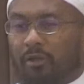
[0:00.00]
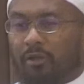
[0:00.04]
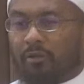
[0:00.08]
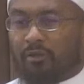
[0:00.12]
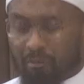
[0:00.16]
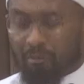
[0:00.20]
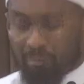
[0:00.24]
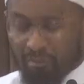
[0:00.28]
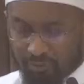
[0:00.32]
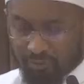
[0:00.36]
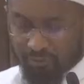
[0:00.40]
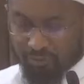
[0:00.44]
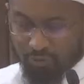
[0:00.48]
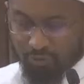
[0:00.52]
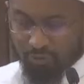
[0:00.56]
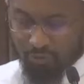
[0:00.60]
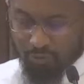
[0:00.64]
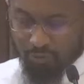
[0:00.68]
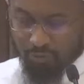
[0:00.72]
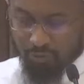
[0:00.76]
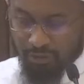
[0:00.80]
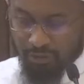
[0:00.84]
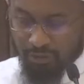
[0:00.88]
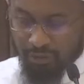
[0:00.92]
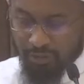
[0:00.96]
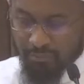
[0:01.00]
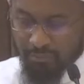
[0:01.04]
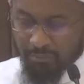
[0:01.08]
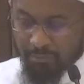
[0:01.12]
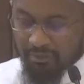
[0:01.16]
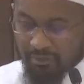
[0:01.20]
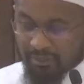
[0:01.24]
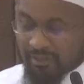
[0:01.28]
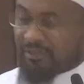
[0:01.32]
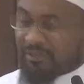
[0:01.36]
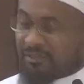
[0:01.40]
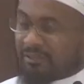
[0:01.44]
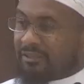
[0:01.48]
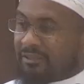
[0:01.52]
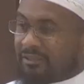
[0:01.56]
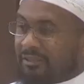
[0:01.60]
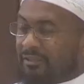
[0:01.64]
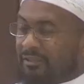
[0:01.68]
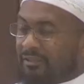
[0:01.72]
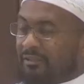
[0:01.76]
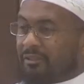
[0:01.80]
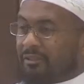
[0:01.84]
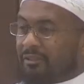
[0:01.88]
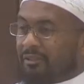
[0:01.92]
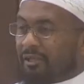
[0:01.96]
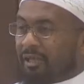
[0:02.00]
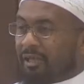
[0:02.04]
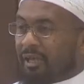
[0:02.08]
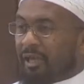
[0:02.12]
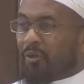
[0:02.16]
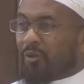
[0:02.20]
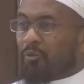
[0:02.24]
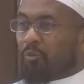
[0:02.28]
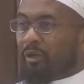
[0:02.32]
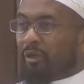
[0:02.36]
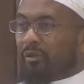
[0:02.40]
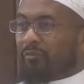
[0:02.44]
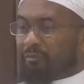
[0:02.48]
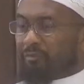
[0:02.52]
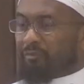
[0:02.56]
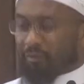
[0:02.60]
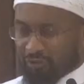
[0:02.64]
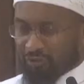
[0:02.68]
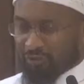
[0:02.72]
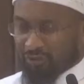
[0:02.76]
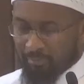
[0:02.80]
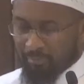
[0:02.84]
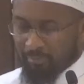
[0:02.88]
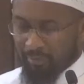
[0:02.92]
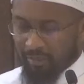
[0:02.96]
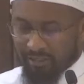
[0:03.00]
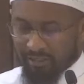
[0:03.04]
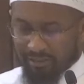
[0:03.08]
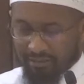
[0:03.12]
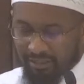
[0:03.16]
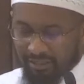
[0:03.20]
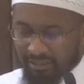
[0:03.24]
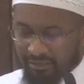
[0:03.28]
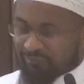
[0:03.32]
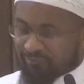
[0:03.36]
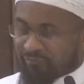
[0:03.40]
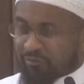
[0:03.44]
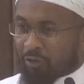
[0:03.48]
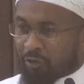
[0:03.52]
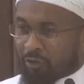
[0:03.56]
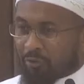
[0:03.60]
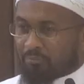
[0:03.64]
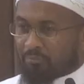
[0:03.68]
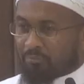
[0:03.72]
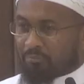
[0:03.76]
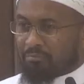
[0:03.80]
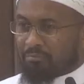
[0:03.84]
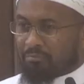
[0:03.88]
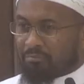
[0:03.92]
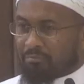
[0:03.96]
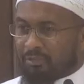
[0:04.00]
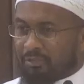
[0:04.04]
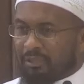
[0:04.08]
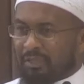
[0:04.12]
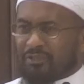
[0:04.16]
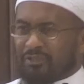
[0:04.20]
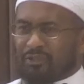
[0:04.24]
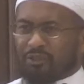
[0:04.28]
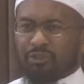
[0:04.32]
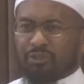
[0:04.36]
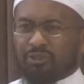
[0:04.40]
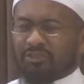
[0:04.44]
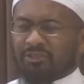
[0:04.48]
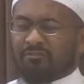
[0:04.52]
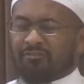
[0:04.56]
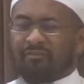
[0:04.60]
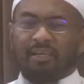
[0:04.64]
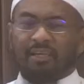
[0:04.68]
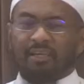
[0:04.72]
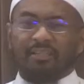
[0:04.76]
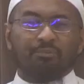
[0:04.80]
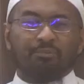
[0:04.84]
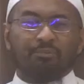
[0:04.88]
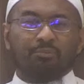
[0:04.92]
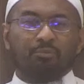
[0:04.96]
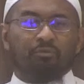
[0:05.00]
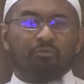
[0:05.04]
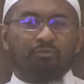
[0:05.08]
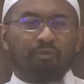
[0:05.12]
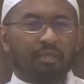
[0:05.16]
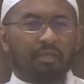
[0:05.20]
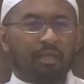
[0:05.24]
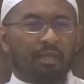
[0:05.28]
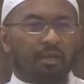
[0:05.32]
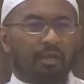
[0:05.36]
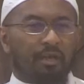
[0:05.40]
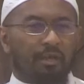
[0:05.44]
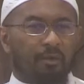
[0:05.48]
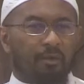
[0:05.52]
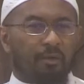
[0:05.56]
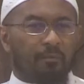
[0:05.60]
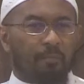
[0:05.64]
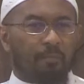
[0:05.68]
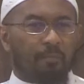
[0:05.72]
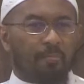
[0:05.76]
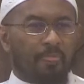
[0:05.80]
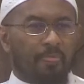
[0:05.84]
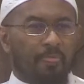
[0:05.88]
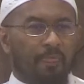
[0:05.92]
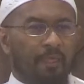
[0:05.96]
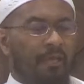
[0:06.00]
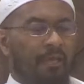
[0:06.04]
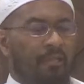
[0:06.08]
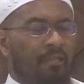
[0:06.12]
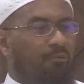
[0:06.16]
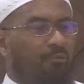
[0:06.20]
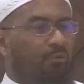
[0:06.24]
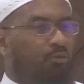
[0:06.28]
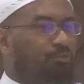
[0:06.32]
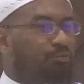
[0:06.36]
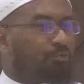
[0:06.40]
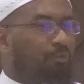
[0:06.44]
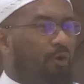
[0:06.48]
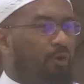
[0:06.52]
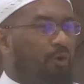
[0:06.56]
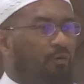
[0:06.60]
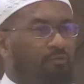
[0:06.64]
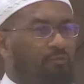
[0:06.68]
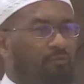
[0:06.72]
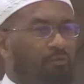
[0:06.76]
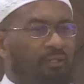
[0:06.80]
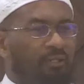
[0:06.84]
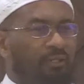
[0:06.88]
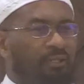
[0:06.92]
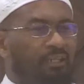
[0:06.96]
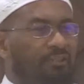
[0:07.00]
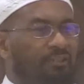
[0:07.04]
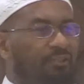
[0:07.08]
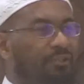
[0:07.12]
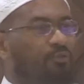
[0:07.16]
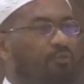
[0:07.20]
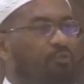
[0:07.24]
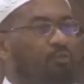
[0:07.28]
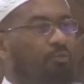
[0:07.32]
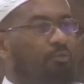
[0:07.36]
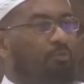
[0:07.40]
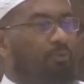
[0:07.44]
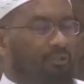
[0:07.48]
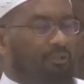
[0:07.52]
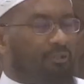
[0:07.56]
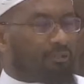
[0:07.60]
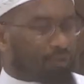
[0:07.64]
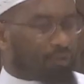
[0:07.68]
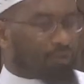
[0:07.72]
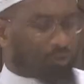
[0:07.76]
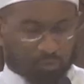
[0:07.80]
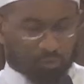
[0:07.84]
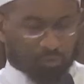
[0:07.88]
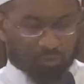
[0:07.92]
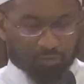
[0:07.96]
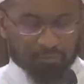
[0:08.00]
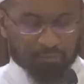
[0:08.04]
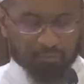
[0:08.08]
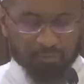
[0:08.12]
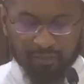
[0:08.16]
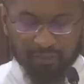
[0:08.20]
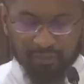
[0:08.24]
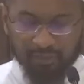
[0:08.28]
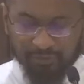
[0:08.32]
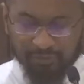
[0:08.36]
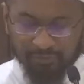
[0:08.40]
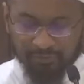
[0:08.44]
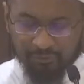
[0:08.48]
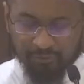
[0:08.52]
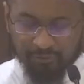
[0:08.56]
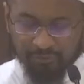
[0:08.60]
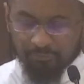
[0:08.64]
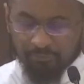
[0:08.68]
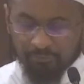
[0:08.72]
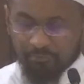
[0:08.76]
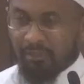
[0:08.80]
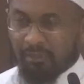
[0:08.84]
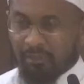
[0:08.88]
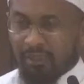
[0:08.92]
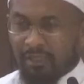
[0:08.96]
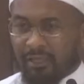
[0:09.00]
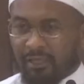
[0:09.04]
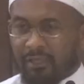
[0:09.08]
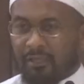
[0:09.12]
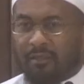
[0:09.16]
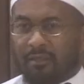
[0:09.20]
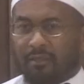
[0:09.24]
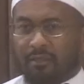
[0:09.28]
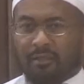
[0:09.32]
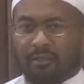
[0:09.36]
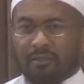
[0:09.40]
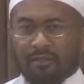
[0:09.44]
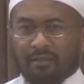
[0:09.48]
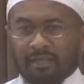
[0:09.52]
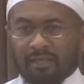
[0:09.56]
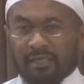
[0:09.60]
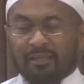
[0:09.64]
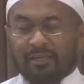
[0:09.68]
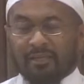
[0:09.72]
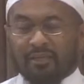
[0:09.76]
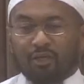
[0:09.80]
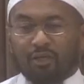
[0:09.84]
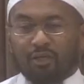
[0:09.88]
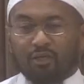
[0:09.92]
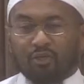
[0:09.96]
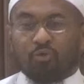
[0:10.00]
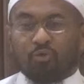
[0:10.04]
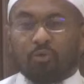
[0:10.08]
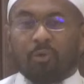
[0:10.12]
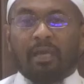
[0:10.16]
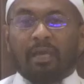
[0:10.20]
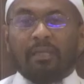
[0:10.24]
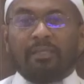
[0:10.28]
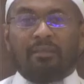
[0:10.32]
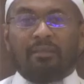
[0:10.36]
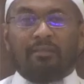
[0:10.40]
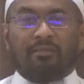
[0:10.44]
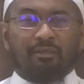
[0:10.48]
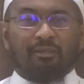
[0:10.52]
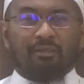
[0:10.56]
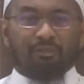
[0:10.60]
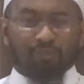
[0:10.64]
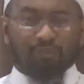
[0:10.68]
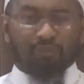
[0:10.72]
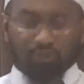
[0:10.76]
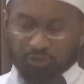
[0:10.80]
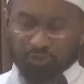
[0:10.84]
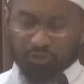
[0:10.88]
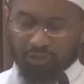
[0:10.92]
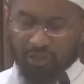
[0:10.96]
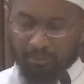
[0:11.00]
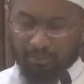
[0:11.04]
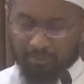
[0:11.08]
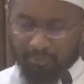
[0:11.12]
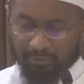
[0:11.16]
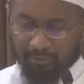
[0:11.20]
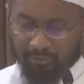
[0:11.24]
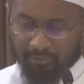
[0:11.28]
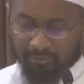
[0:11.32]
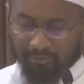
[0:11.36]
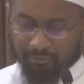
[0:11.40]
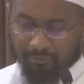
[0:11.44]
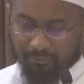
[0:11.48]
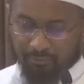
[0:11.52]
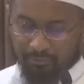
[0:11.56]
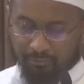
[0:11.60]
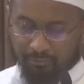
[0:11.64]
and nothing to do, but they sit and wait for it to make landfall. It's just fast moving air. And the most powerful nations will be destroyed by it. Meaning, they cannot do anything to stop it.